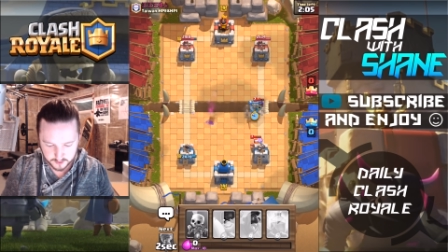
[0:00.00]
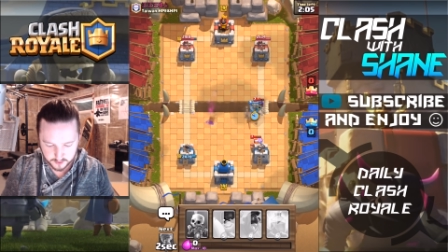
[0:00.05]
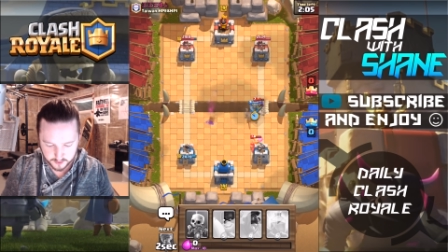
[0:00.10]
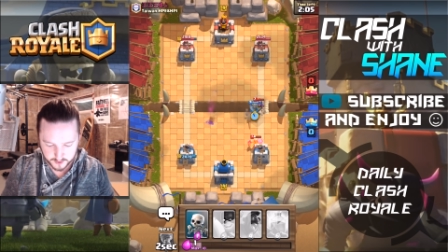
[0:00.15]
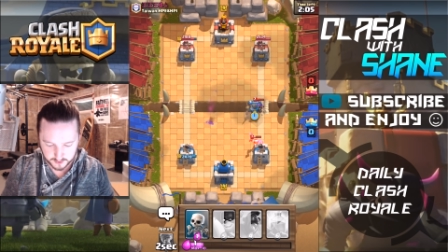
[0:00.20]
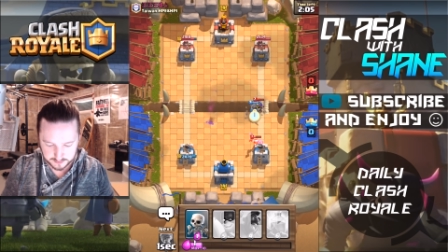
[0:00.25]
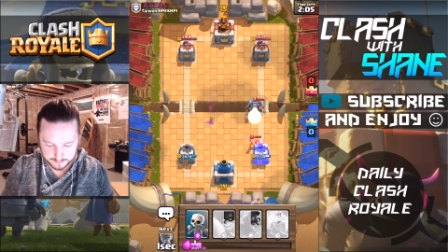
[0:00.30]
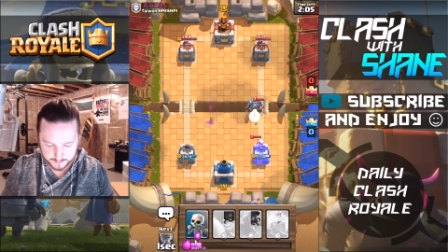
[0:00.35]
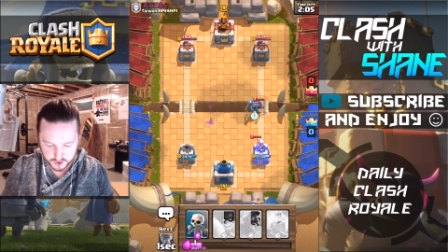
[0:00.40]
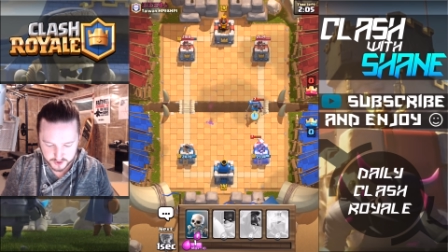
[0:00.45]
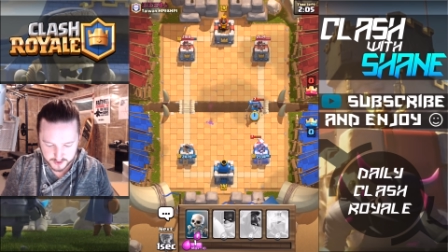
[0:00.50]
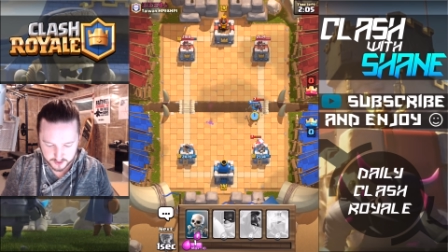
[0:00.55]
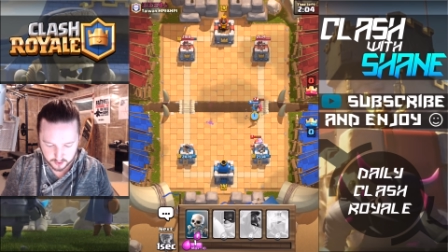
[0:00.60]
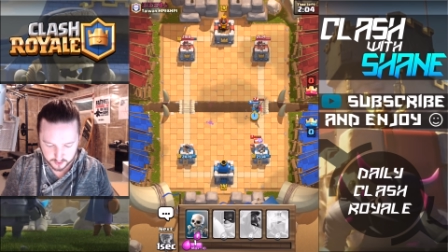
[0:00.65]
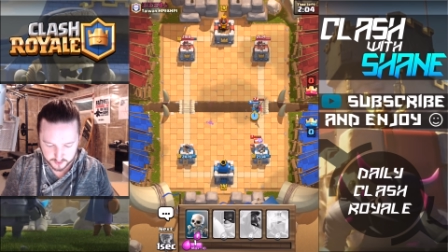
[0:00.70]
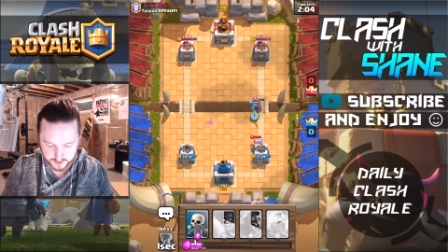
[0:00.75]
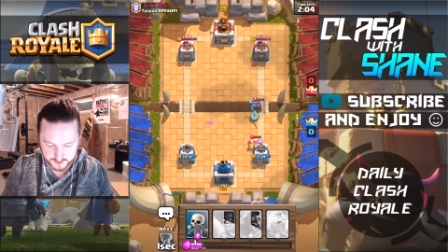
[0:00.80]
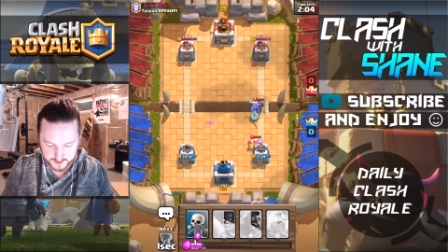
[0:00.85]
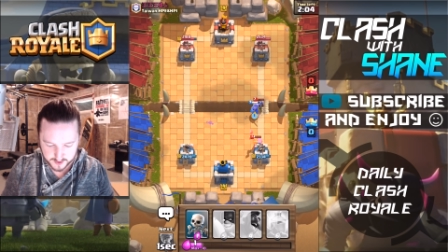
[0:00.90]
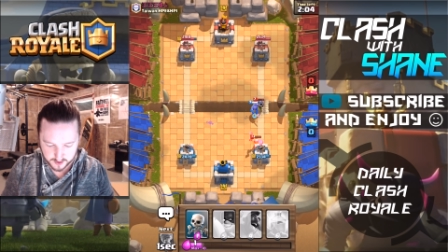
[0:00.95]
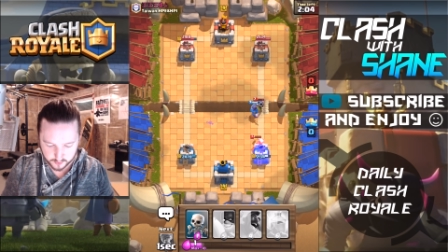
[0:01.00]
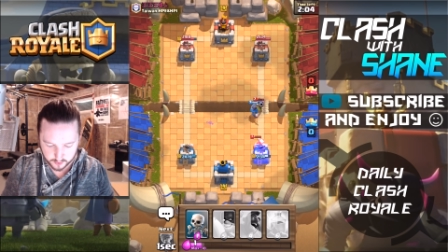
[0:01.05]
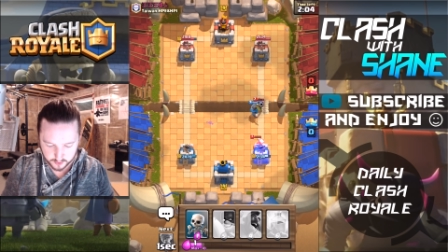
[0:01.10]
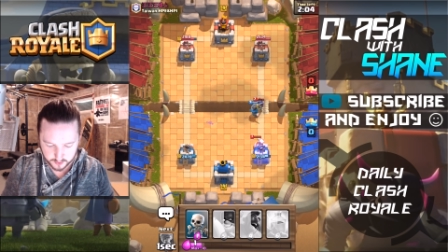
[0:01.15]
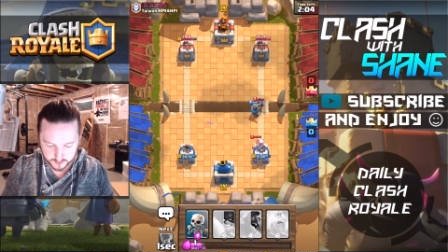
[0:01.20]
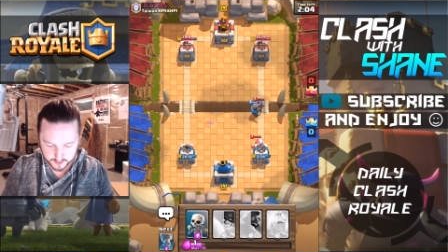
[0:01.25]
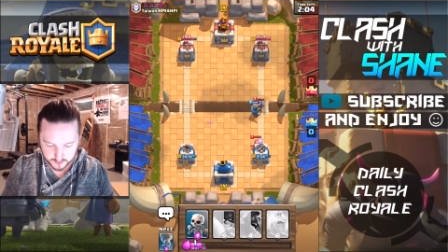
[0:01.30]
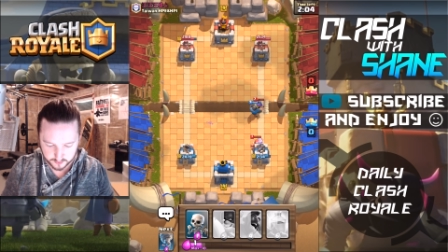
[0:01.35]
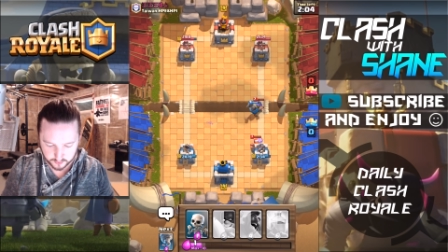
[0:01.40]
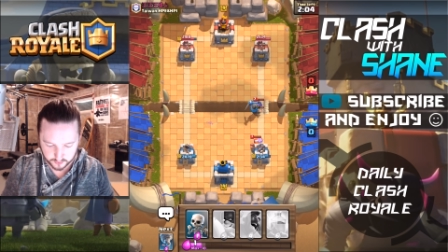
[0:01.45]
Okay, Lumberjack, go to the tower.
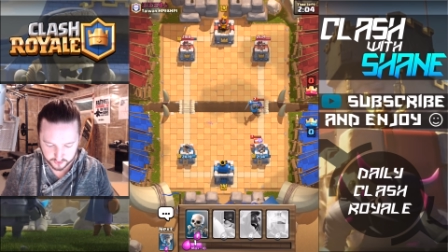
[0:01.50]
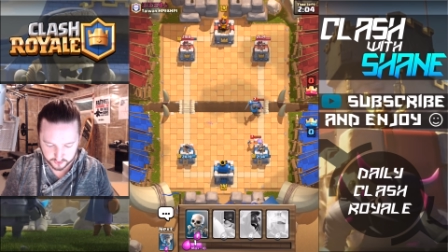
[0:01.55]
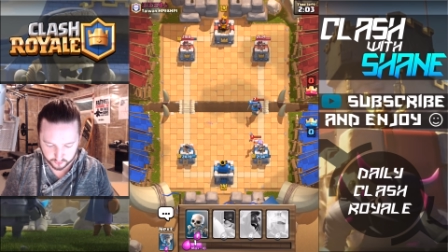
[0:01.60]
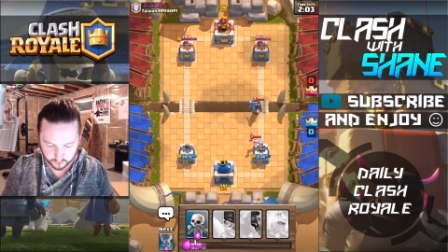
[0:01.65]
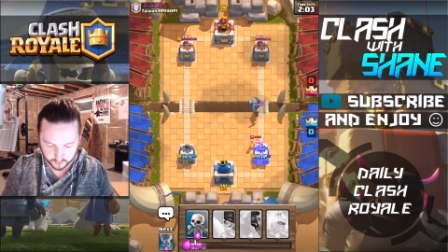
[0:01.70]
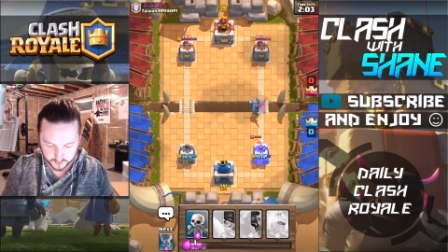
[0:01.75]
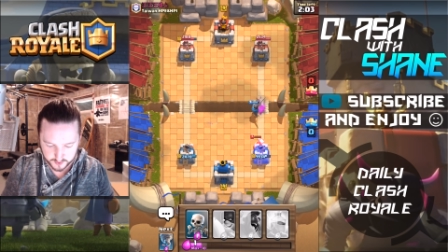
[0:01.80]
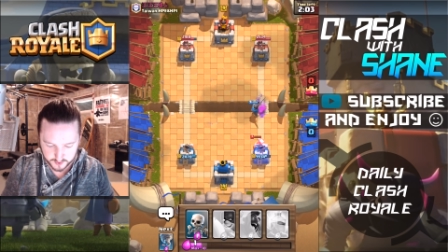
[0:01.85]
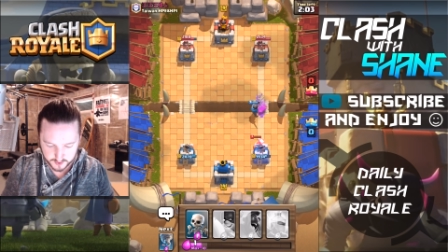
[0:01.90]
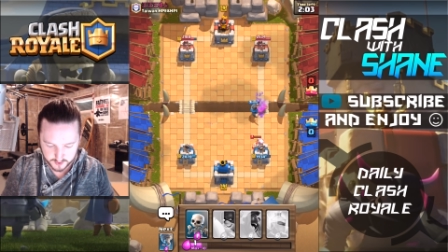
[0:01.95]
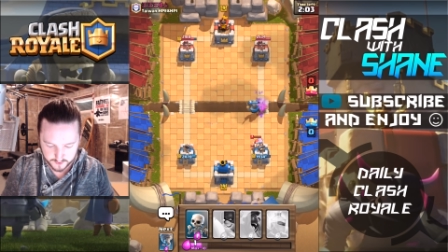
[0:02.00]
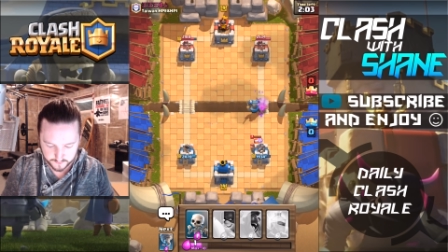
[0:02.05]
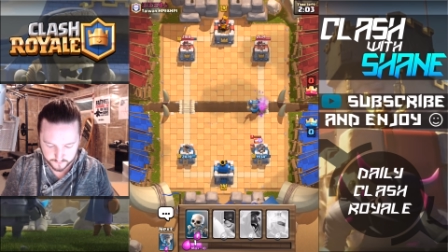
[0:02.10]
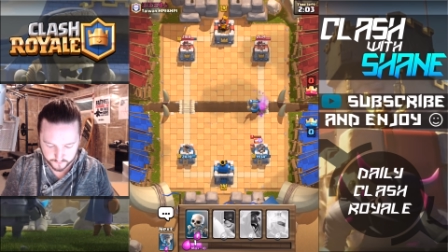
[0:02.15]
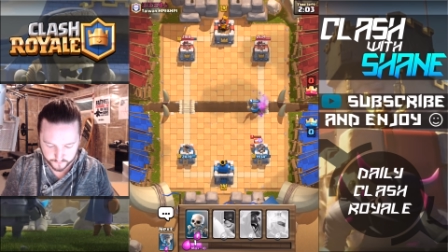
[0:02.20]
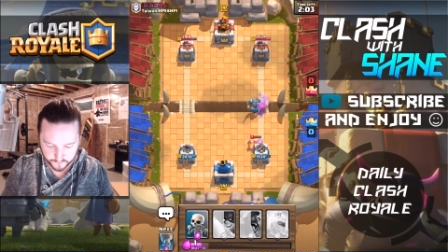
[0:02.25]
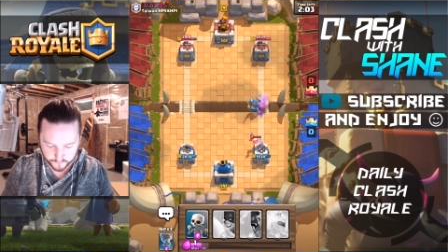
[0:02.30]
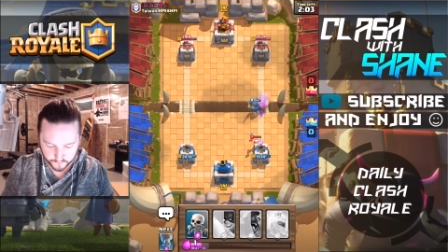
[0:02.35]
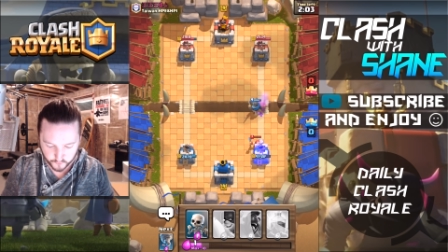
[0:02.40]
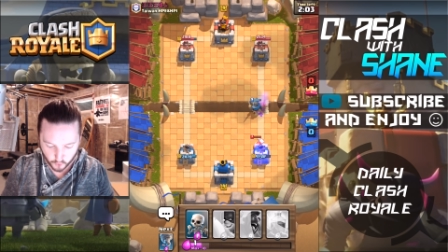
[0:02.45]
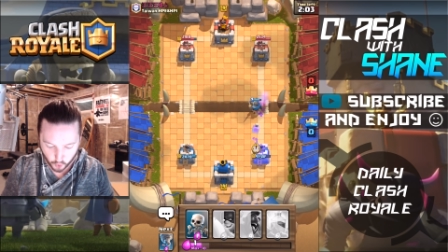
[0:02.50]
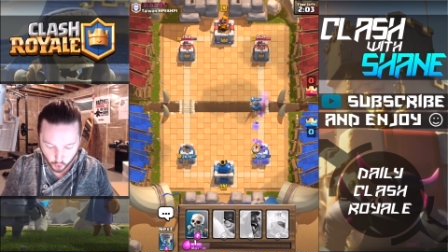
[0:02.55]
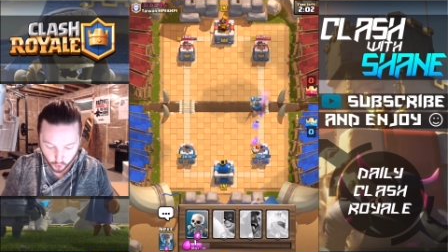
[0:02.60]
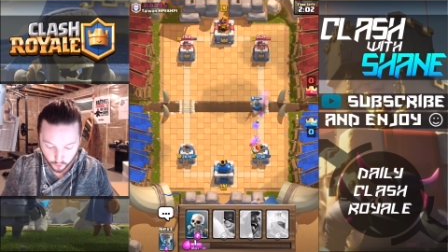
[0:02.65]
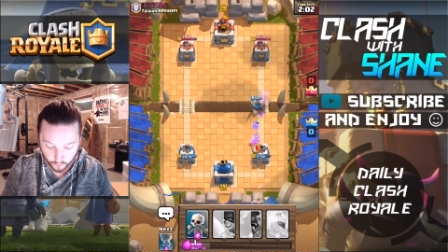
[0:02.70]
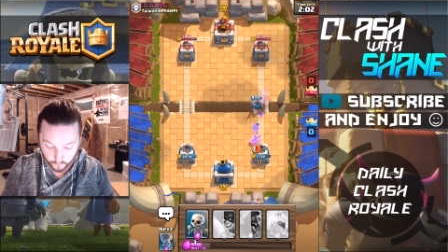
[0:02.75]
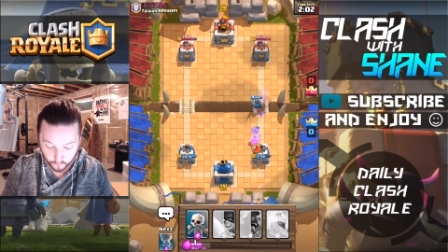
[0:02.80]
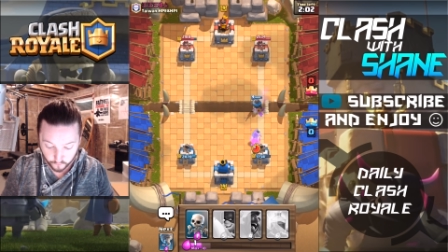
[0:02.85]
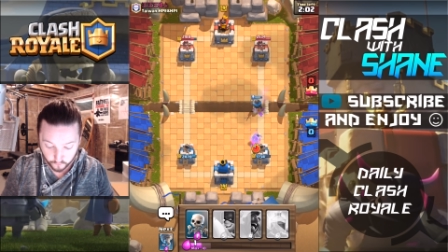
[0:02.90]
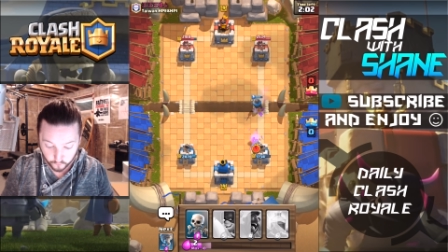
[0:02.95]
Get three,
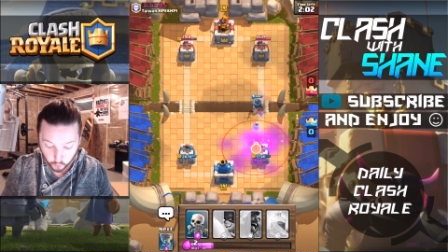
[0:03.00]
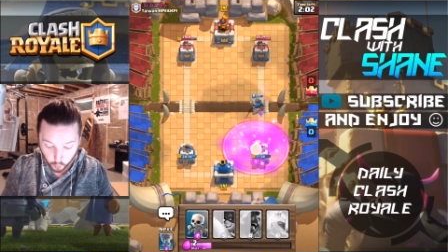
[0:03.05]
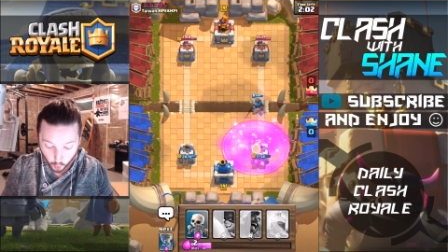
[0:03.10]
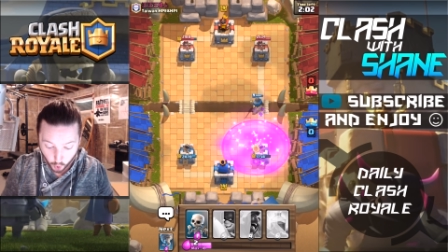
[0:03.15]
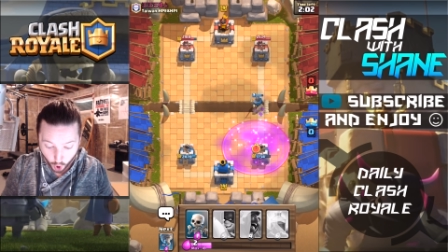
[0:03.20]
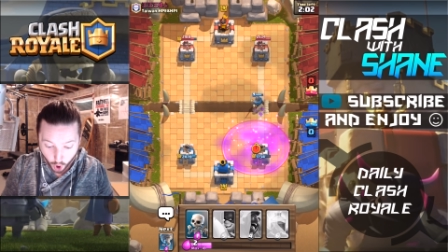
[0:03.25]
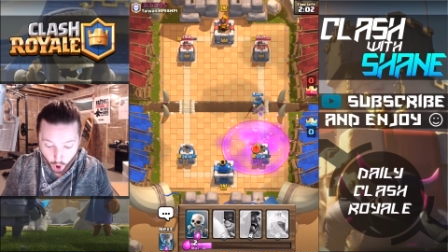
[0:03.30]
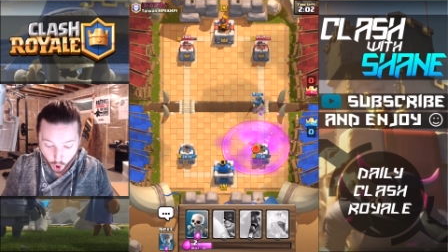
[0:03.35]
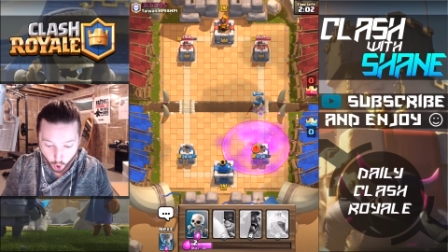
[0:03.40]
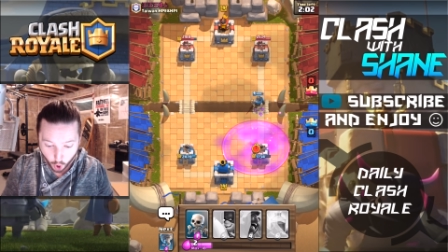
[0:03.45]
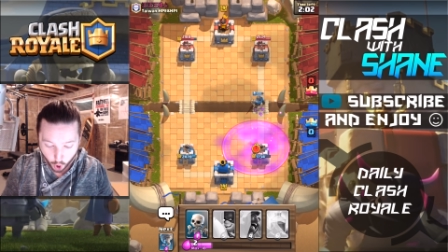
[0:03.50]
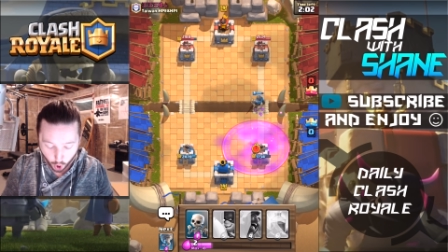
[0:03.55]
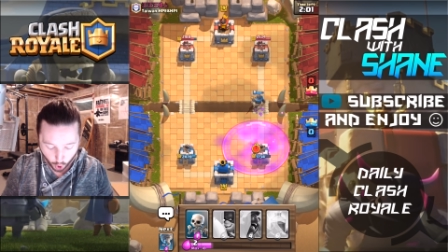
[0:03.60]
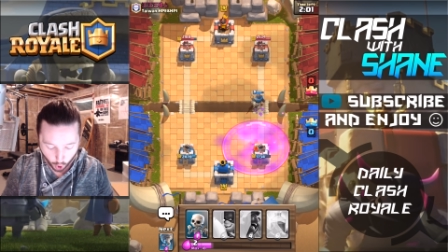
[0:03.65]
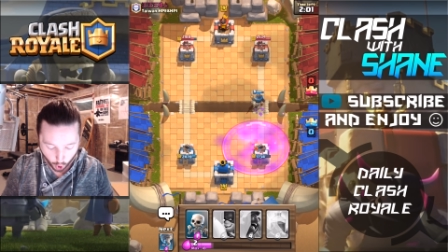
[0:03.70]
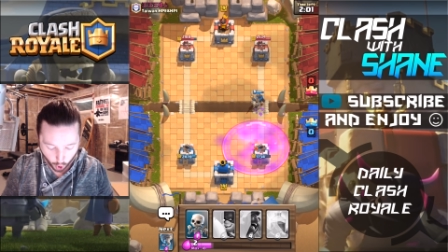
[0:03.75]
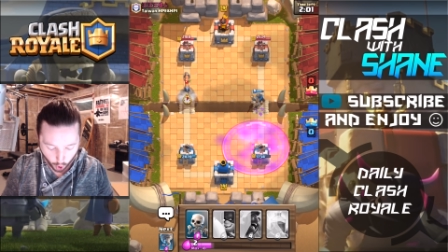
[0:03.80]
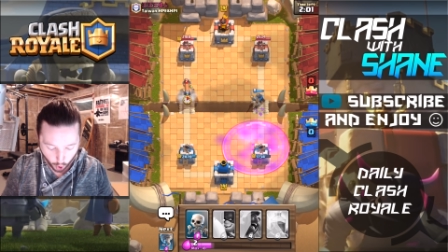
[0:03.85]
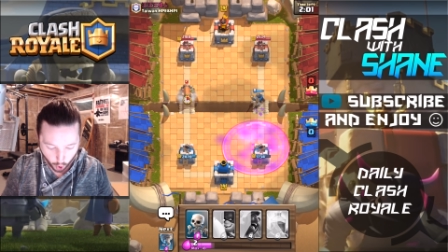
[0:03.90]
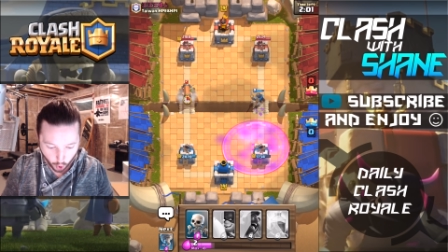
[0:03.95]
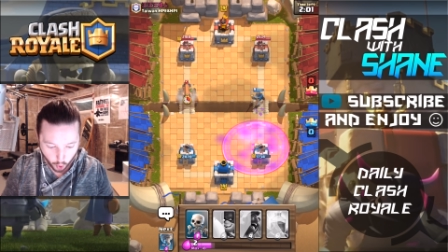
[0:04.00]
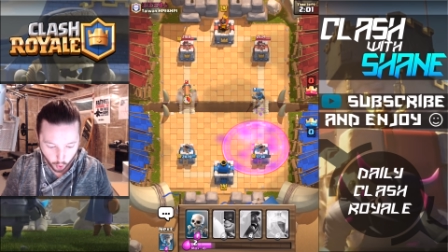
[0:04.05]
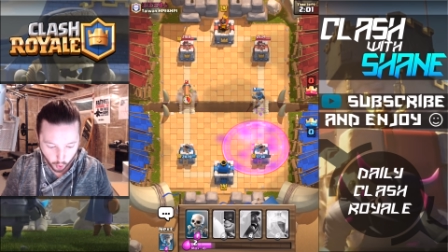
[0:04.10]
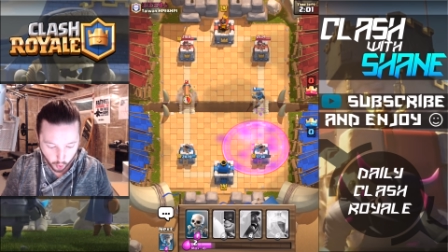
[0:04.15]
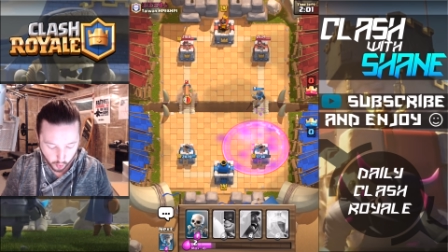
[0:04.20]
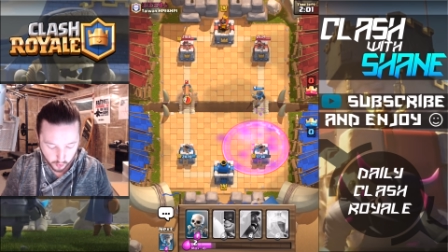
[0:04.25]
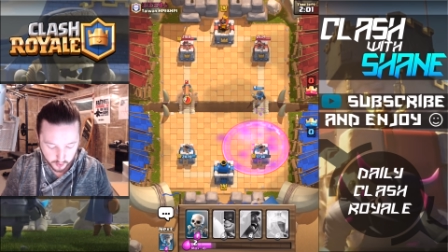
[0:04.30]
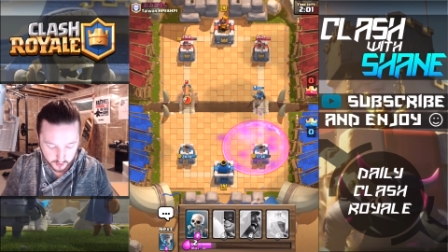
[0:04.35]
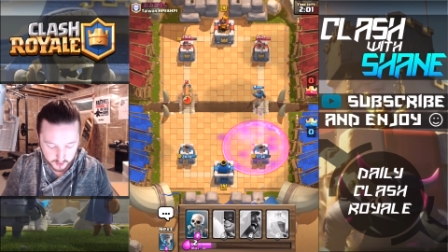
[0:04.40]
four. Whoa!